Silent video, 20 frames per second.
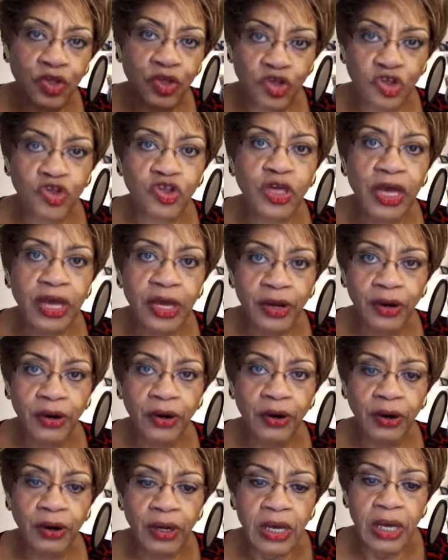
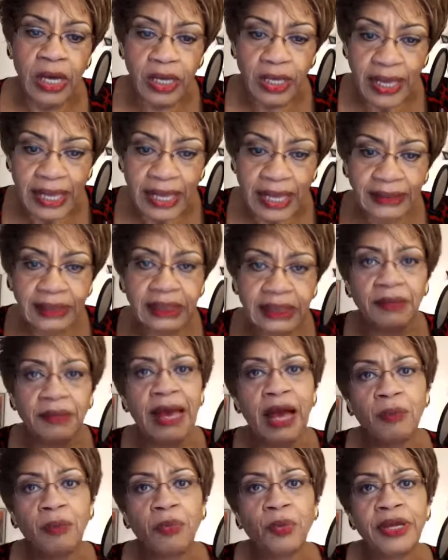share can
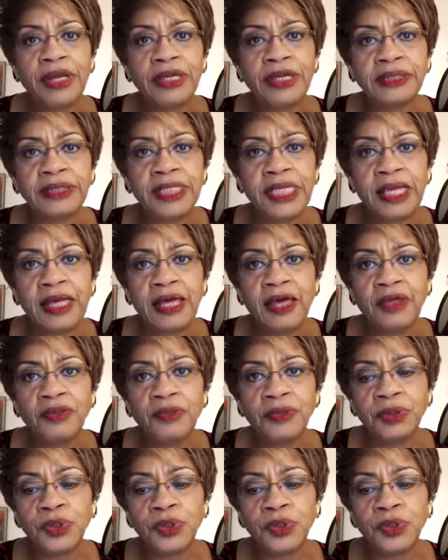somehow bring us together.